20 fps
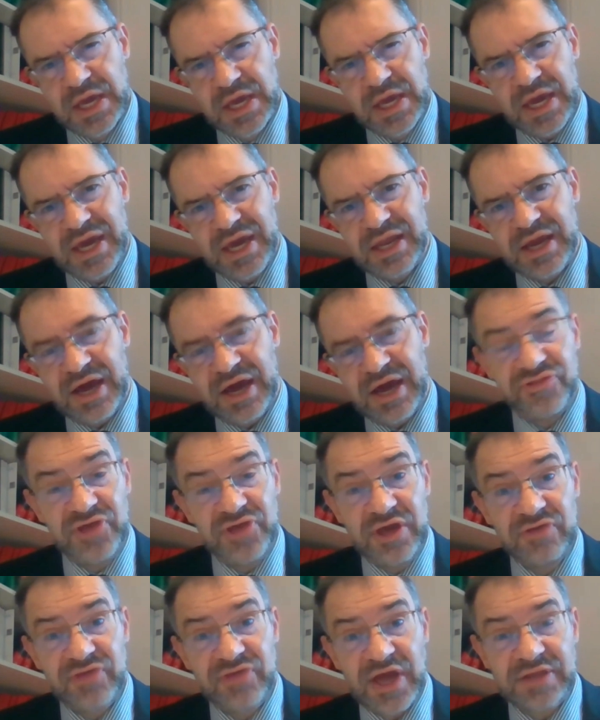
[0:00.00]
And I
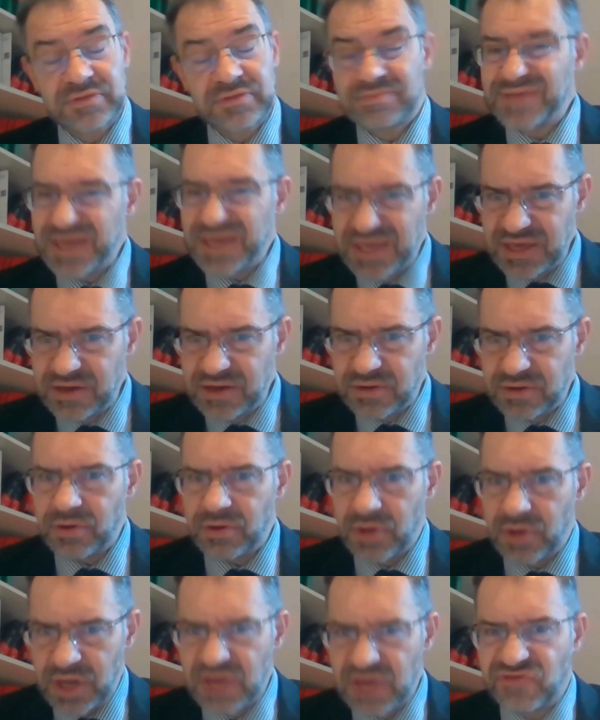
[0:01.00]
think that here
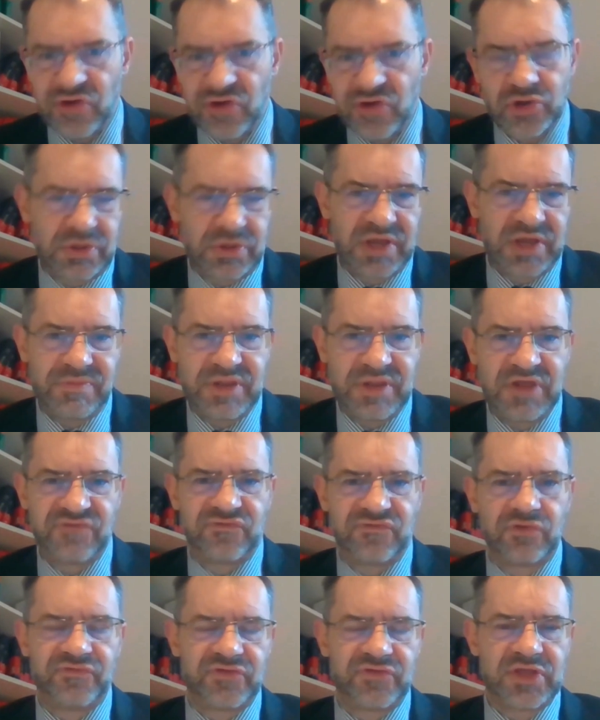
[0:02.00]
it's not really
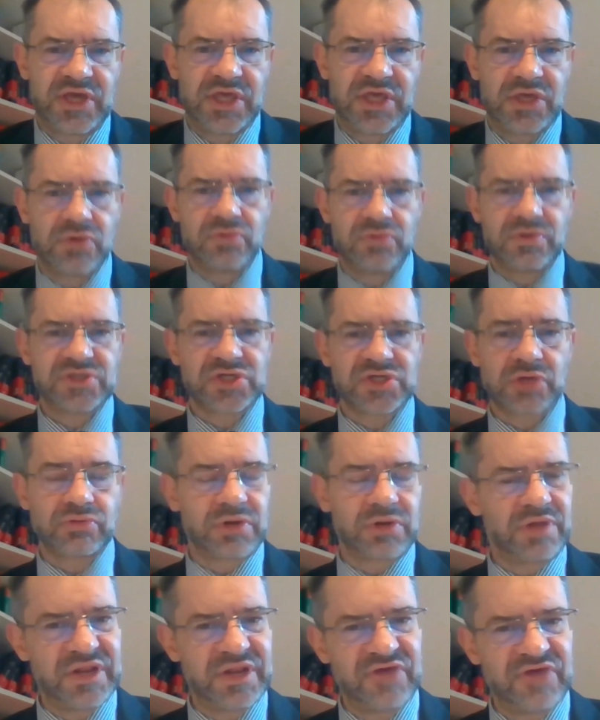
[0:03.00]
meaningful for the EU. It's not
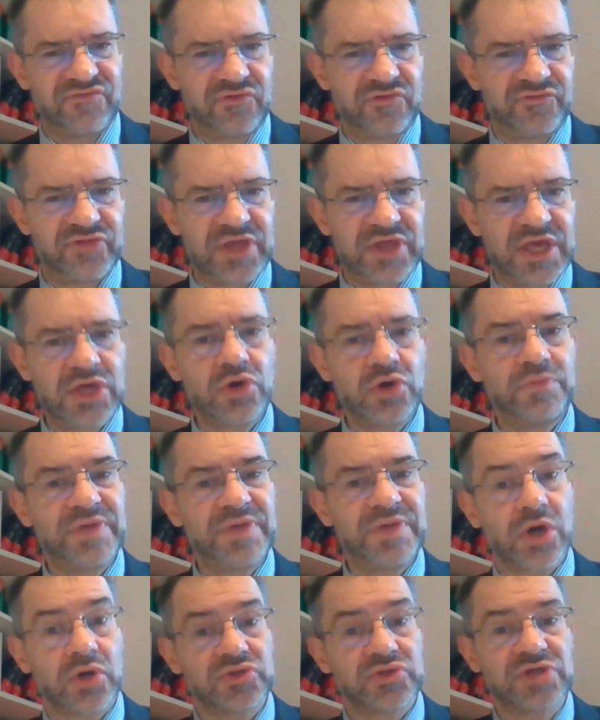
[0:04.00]
really meaningful for the EU
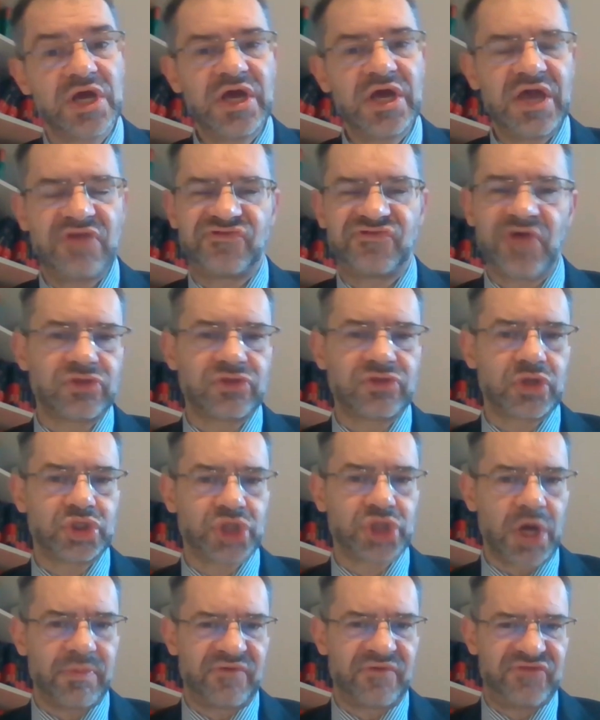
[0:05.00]
because it's not the
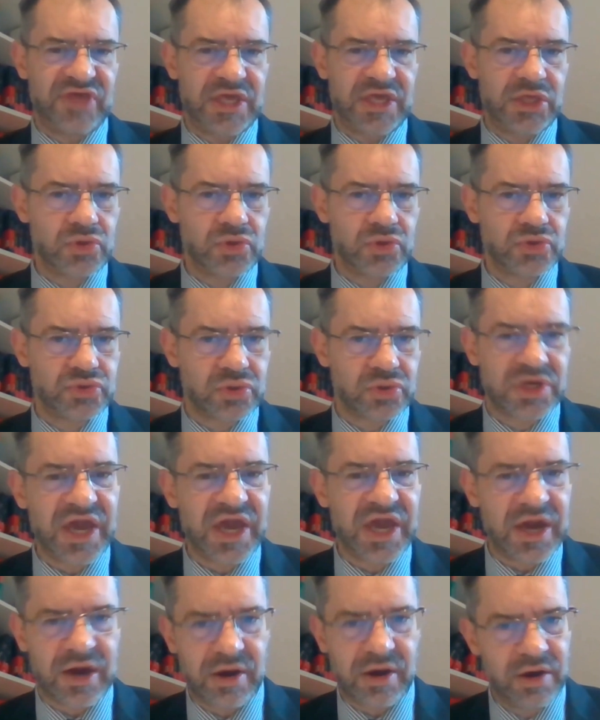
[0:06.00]
job of the EU to
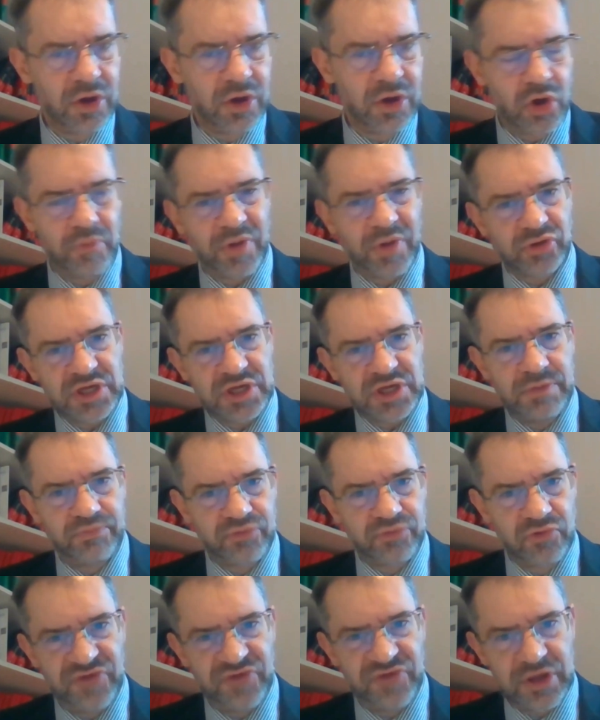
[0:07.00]
care about
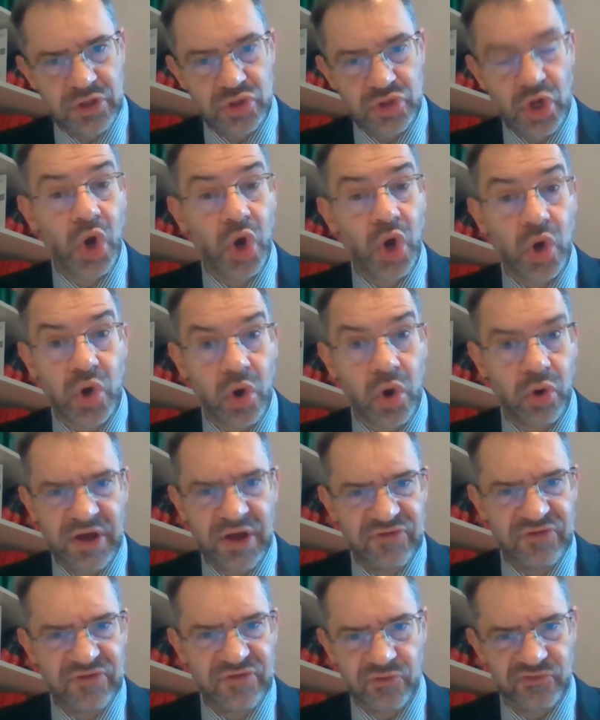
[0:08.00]
improving the local
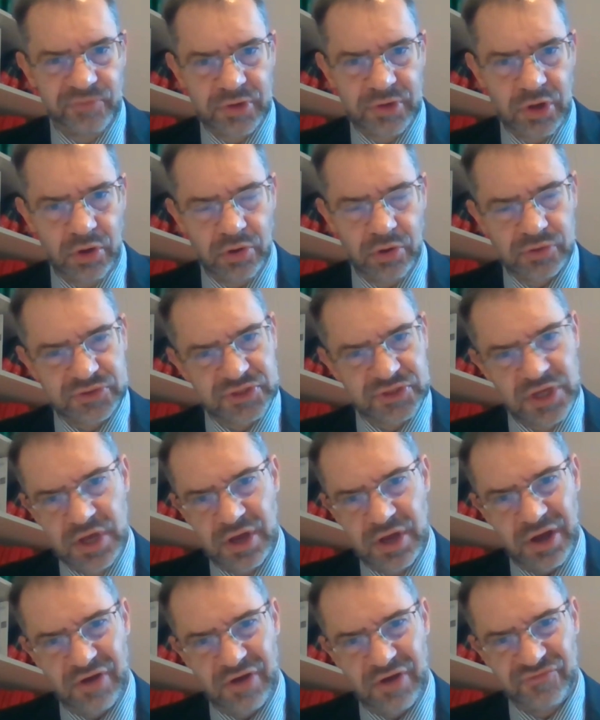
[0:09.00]
enforcement laws
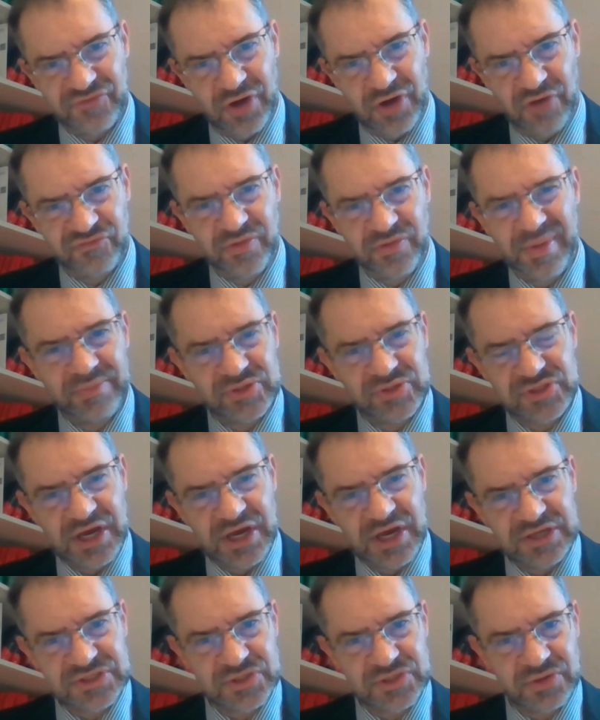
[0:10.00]
of the member
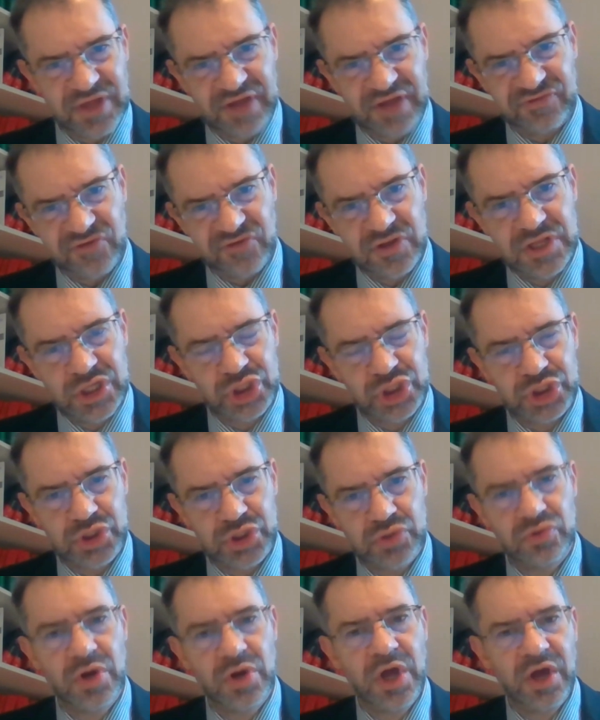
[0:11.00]
states. So that's an issue.